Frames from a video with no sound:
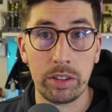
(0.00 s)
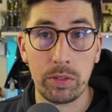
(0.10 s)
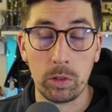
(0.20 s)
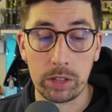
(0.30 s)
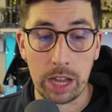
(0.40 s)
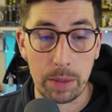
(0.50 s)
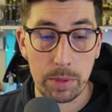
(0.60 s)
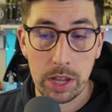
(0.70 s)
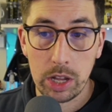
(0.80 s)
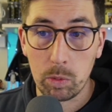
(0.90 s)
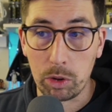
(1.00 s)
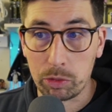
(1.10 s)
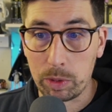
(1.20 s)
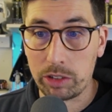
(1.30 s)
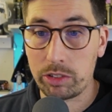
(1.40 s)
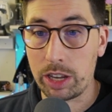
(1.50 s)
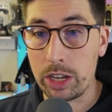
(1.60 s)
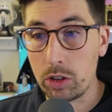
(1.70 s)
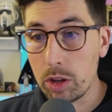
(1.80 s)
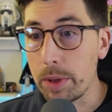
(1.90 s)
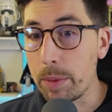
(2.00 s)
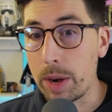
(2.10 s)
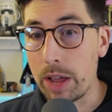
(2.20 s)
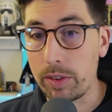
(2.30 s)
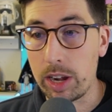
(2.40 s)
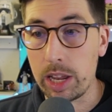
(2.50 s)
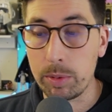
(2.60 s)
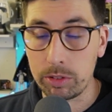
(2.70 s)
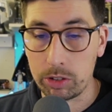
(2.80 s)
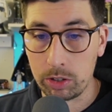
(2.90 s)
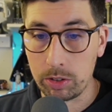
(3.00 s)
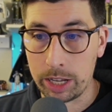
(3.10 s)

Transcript: it full time, we switch and do a bit of private label too.